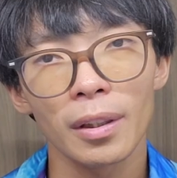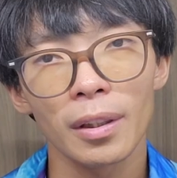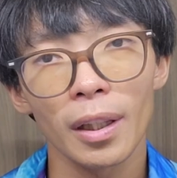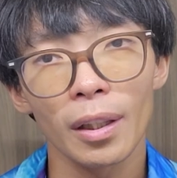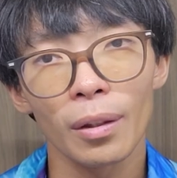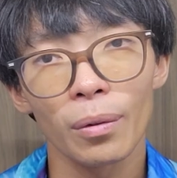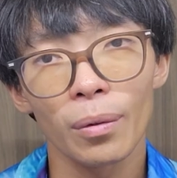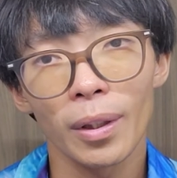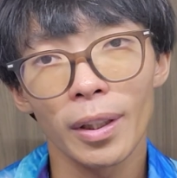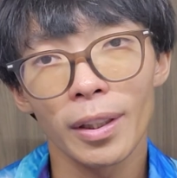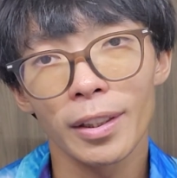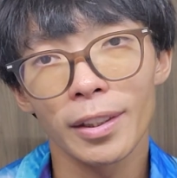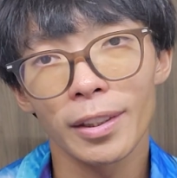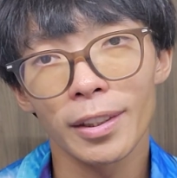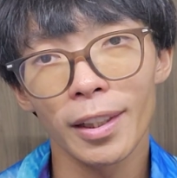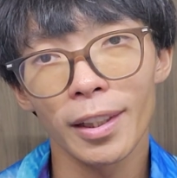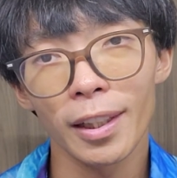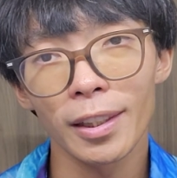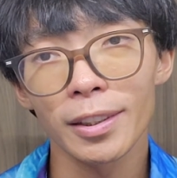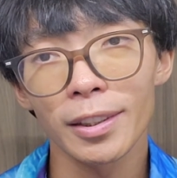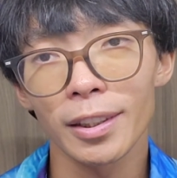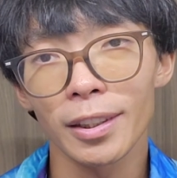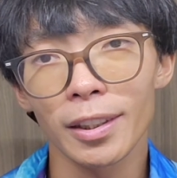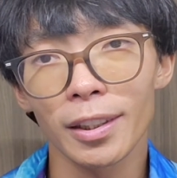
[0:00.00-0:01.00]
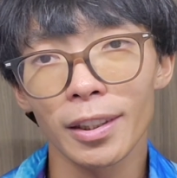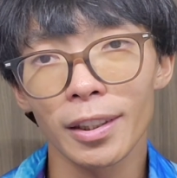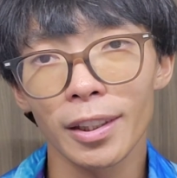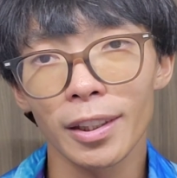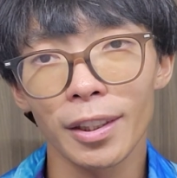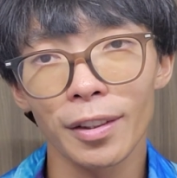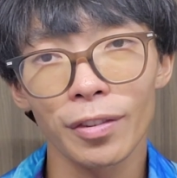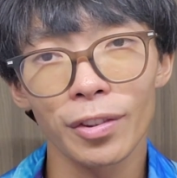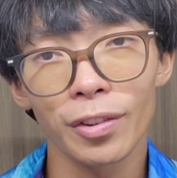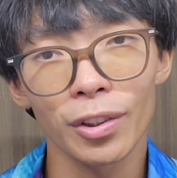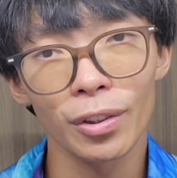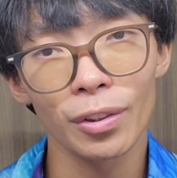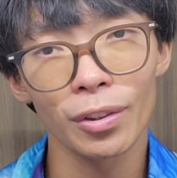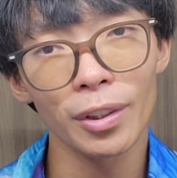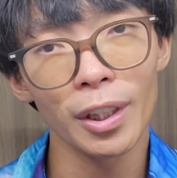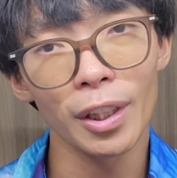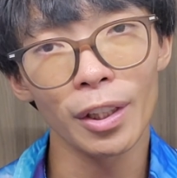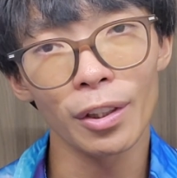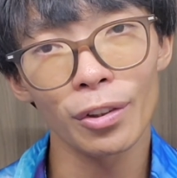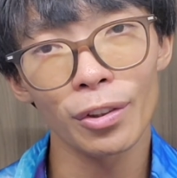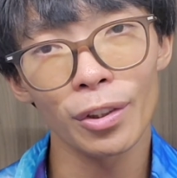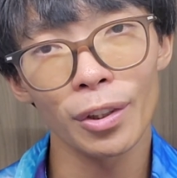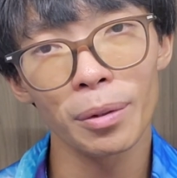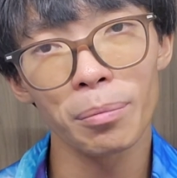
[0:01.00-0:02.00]
and what it does is it gives you
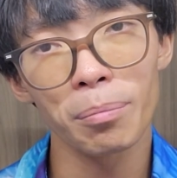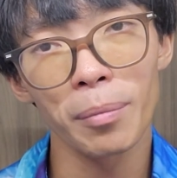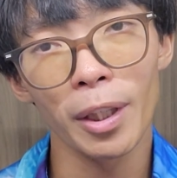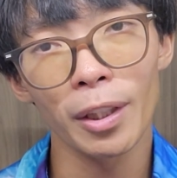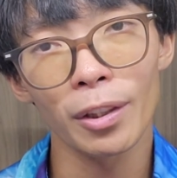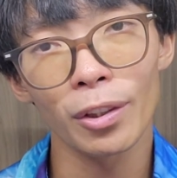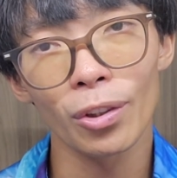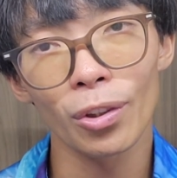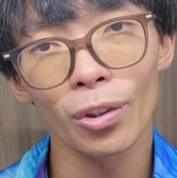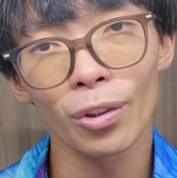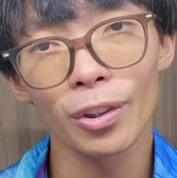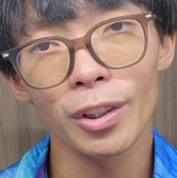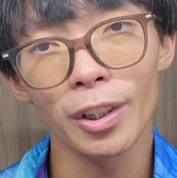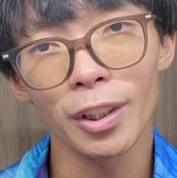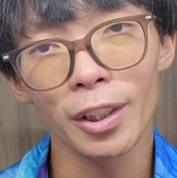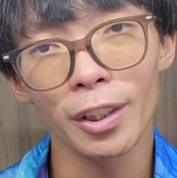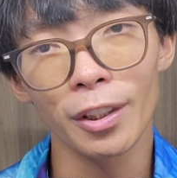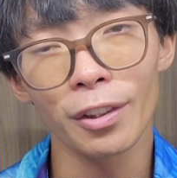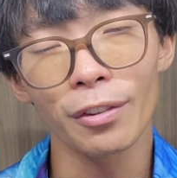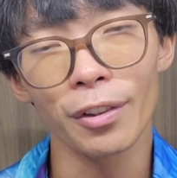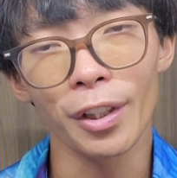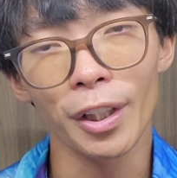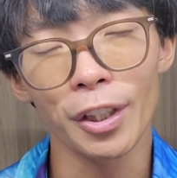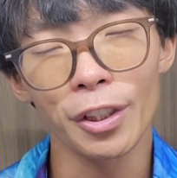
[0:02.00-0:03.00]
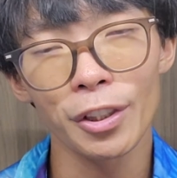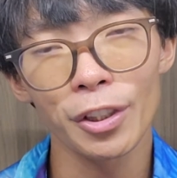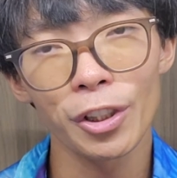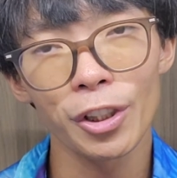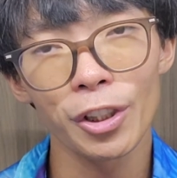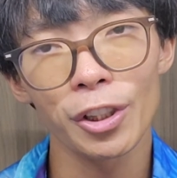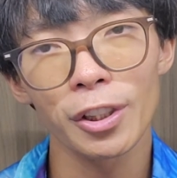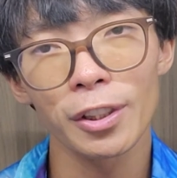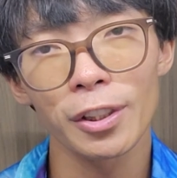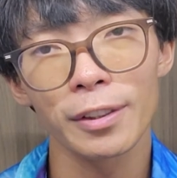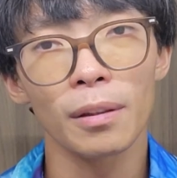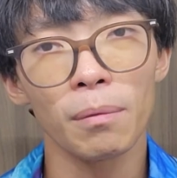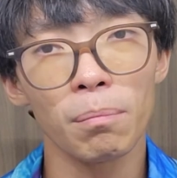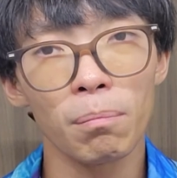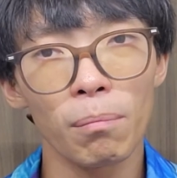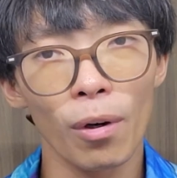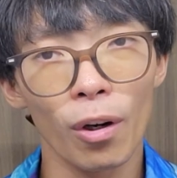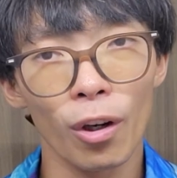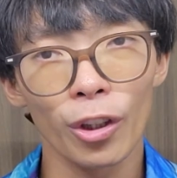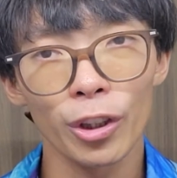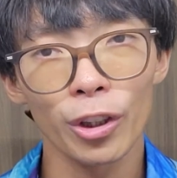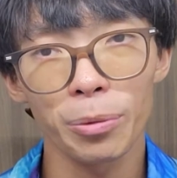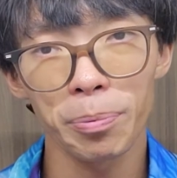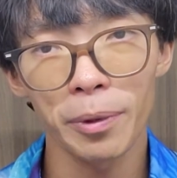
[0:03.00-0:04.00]
incremental gear range. The
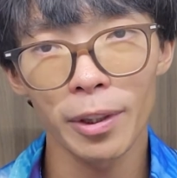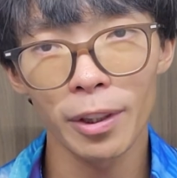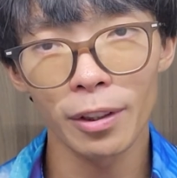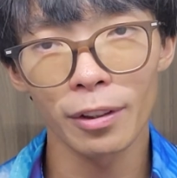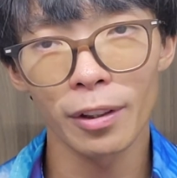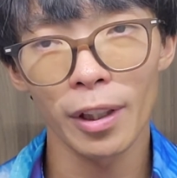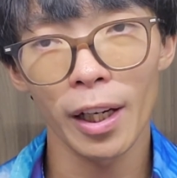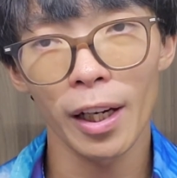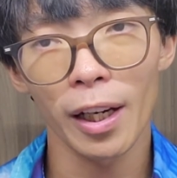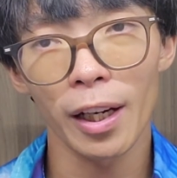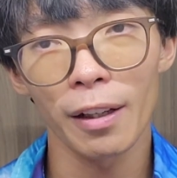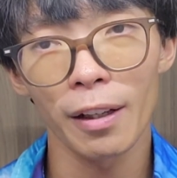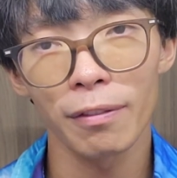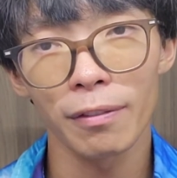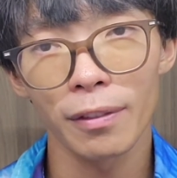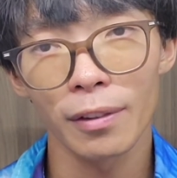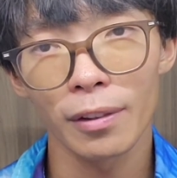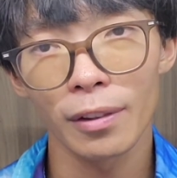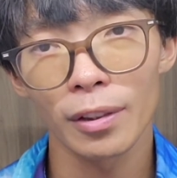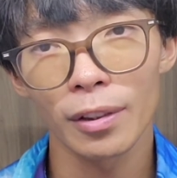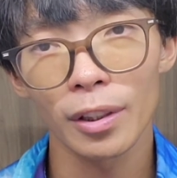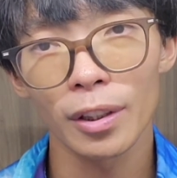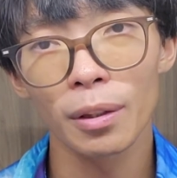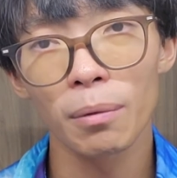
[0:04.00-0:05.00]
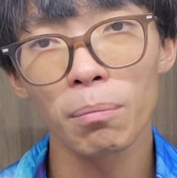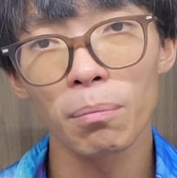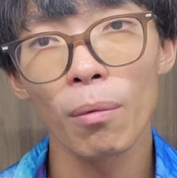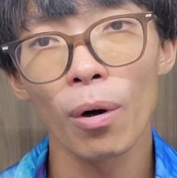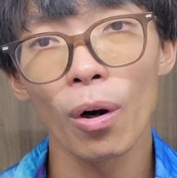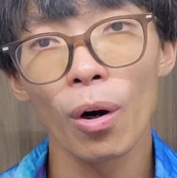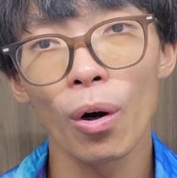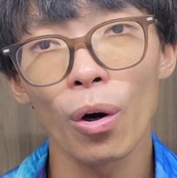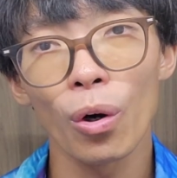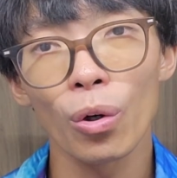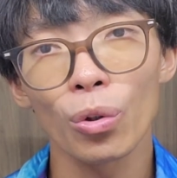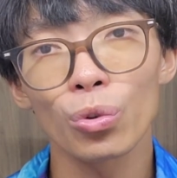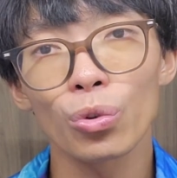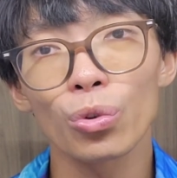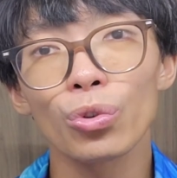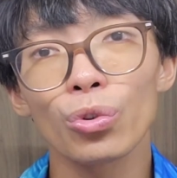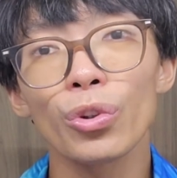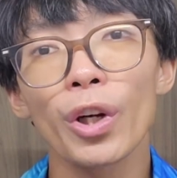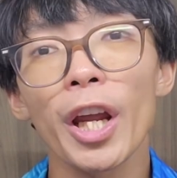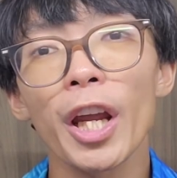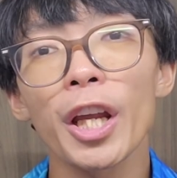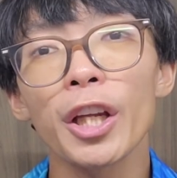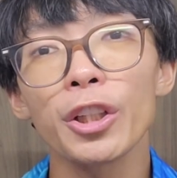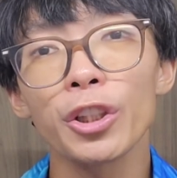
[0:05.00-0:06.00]
more speed you have, the more
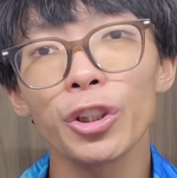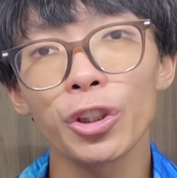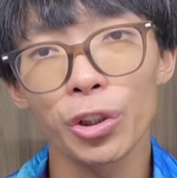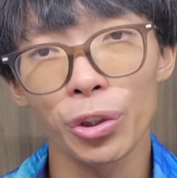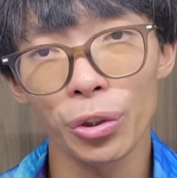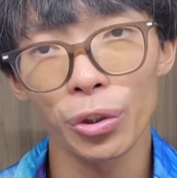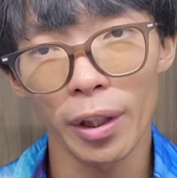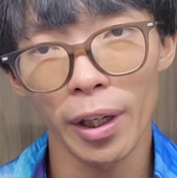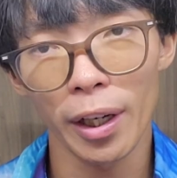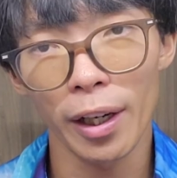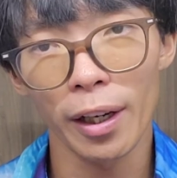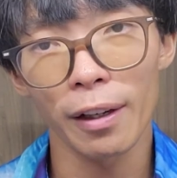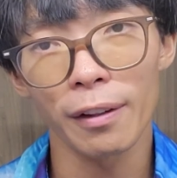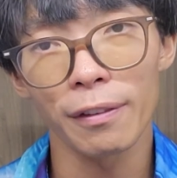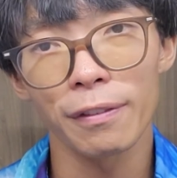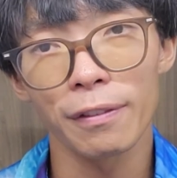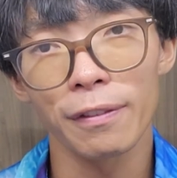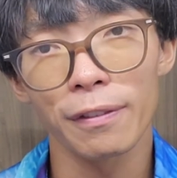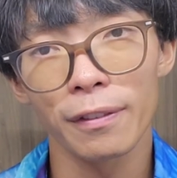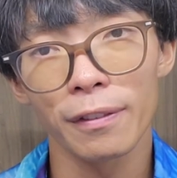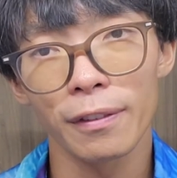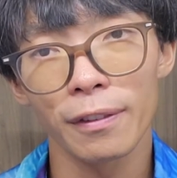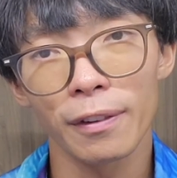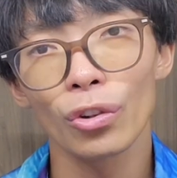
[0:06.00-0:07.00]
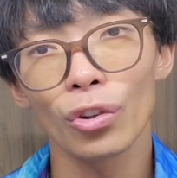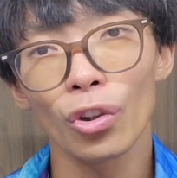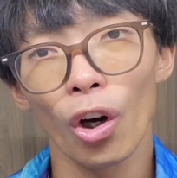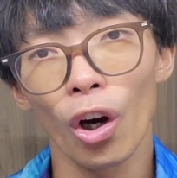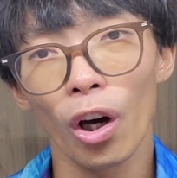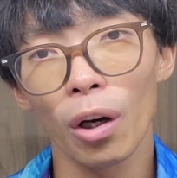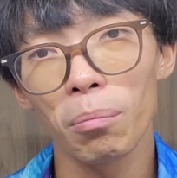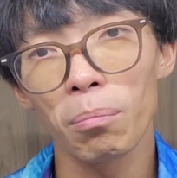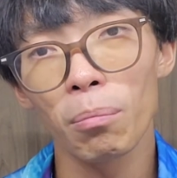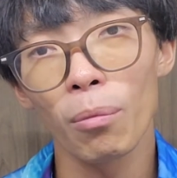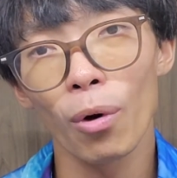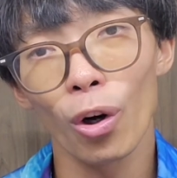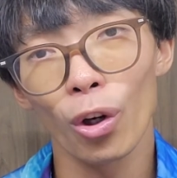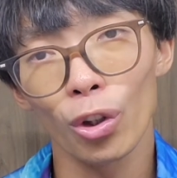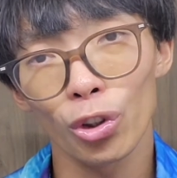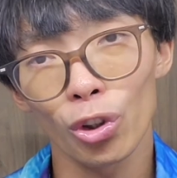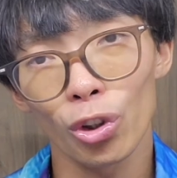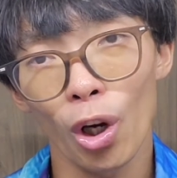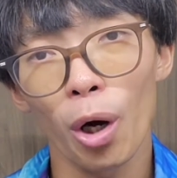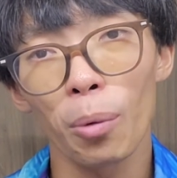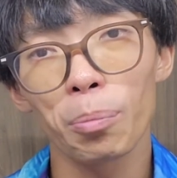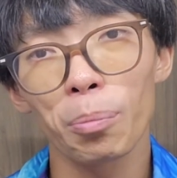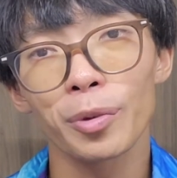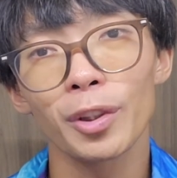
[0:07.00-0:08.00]
range you have, not more
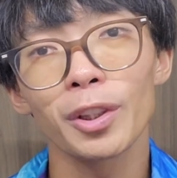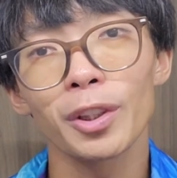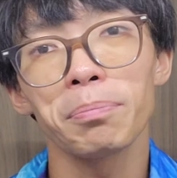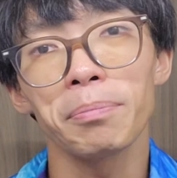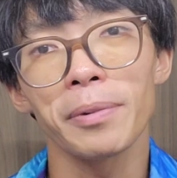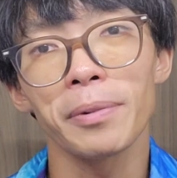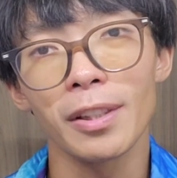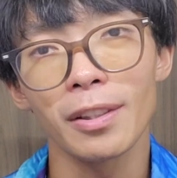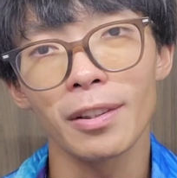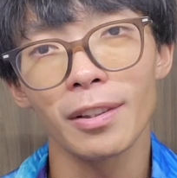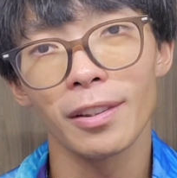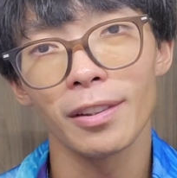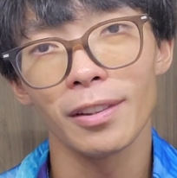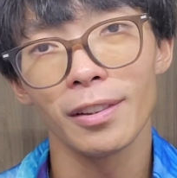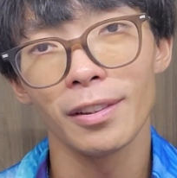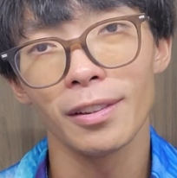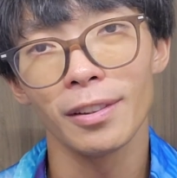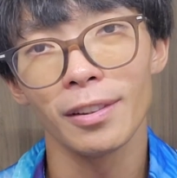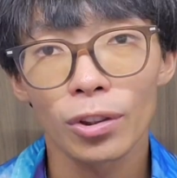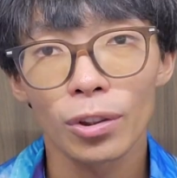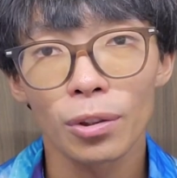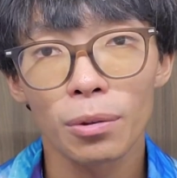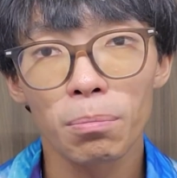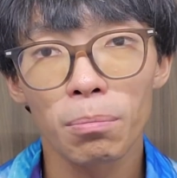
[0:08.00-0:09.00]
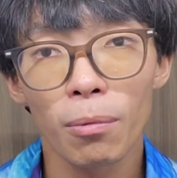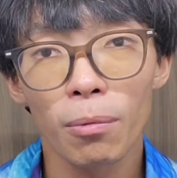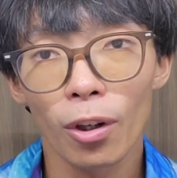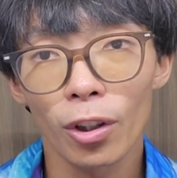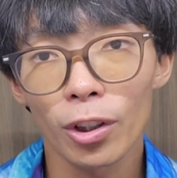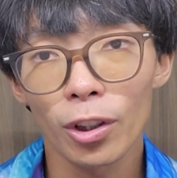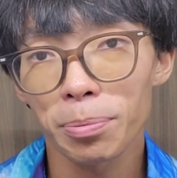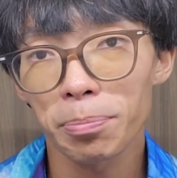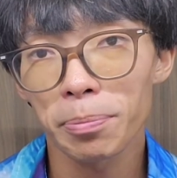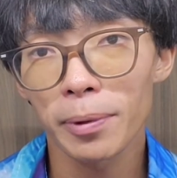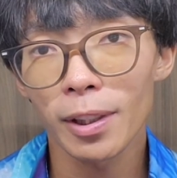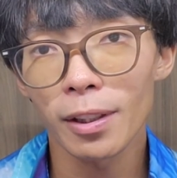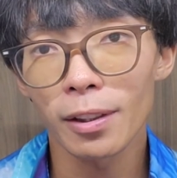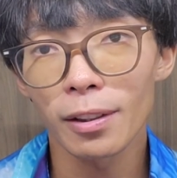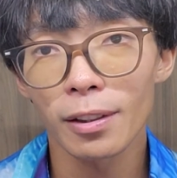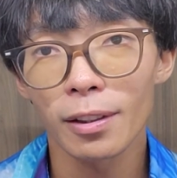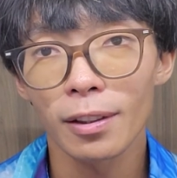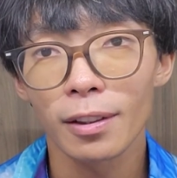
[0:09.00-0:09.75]
top speed. So more speed